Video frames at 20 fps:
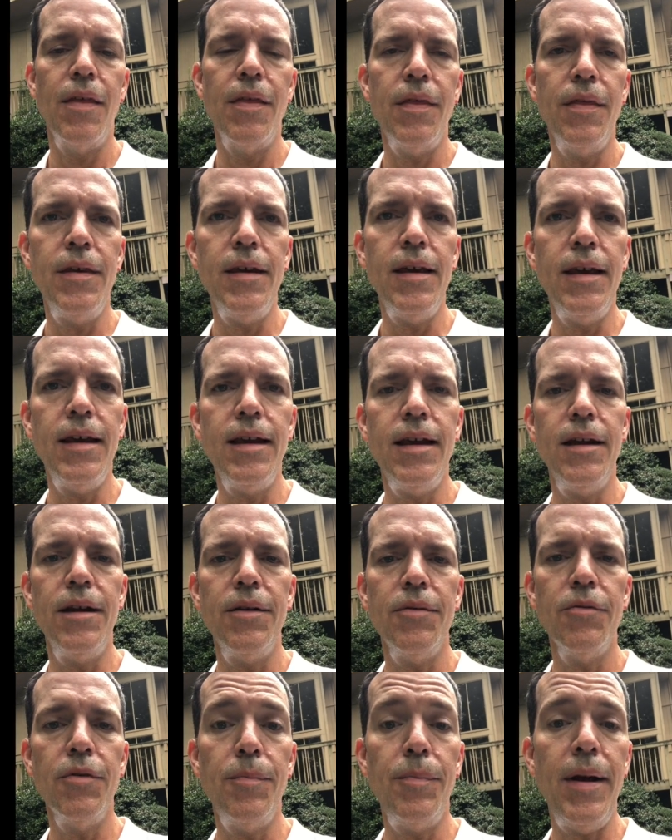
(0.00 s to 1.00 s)
the
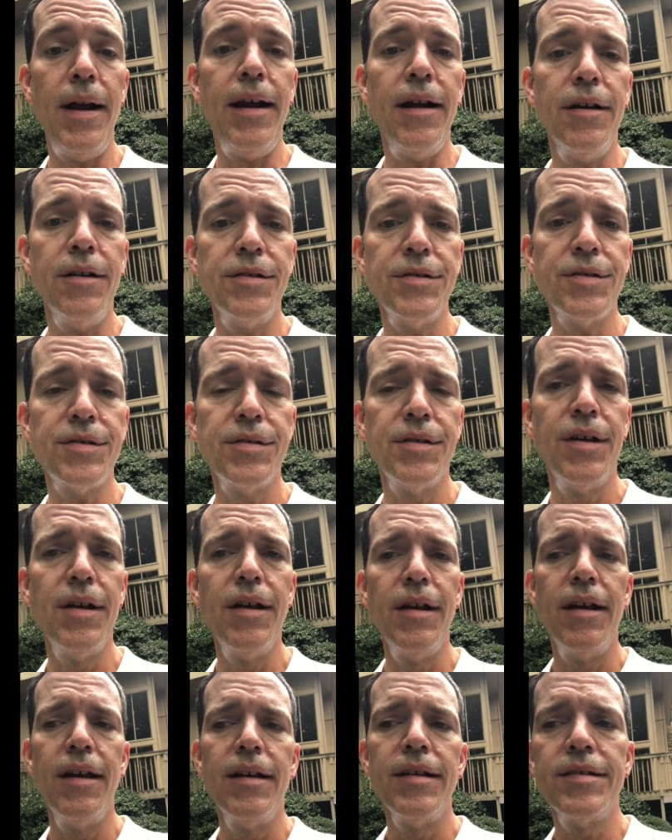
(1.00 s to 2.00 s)
repairs.
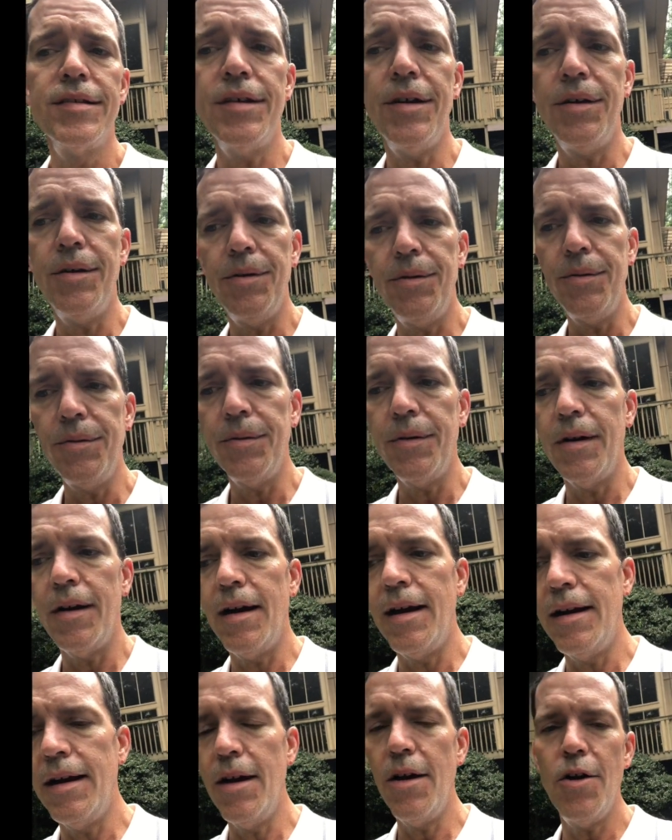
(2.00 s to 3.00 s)
So
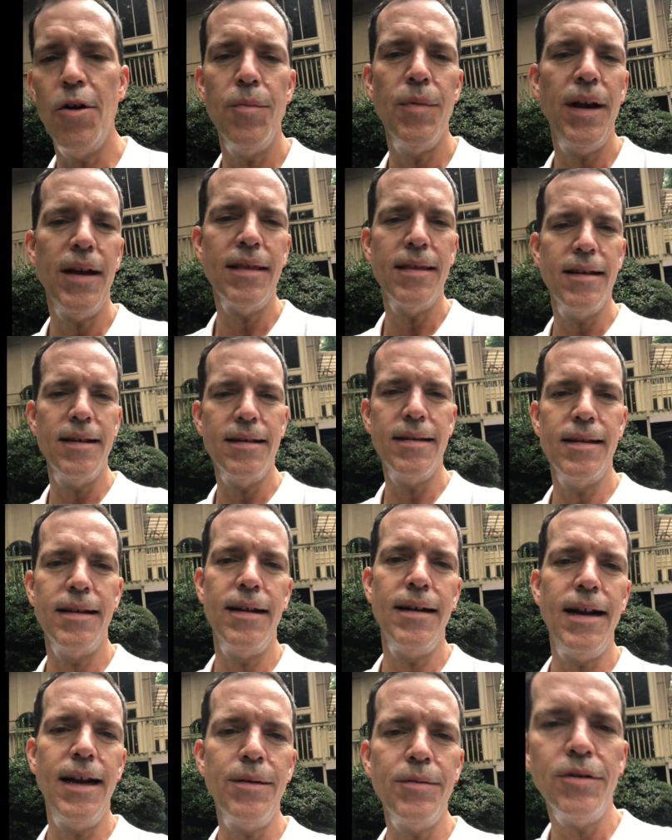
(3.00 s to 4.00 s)
on a home like this in
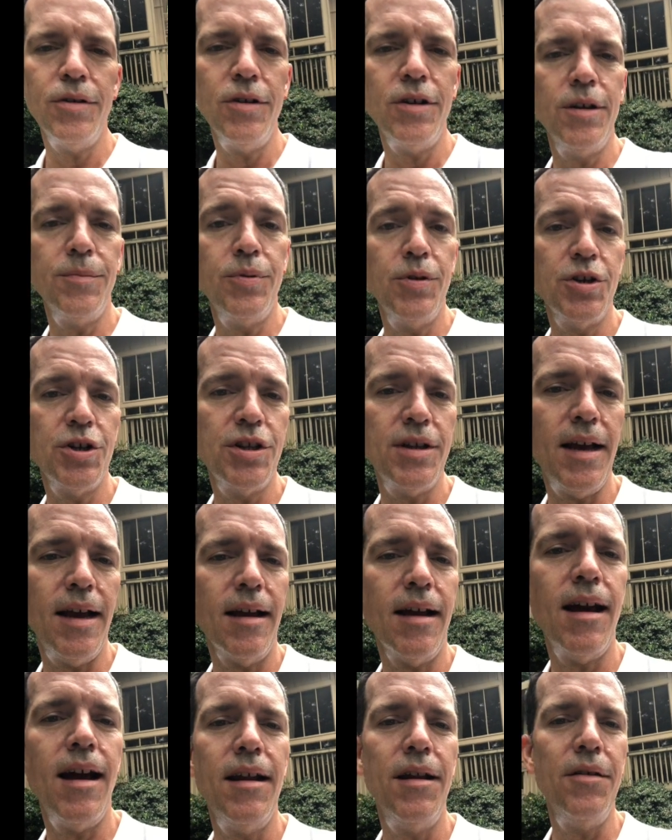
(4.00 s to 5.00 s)
a neighborhood, to push that
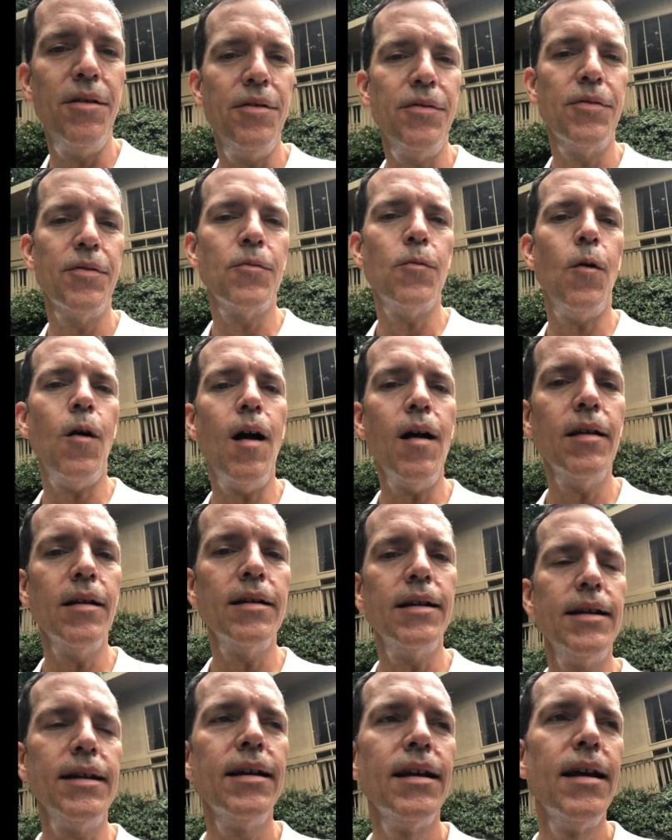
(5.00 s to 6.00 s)
kind of
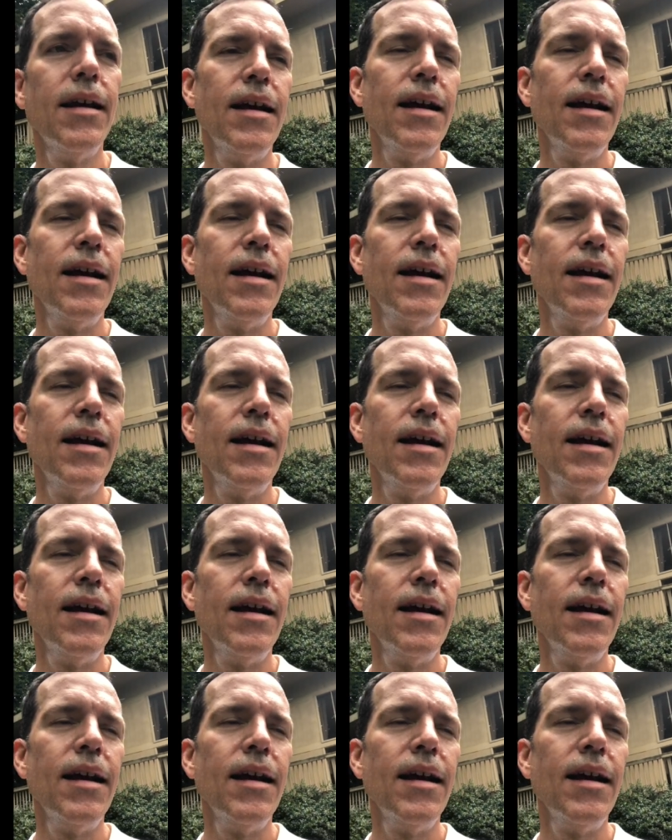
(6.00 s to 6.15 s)
quality,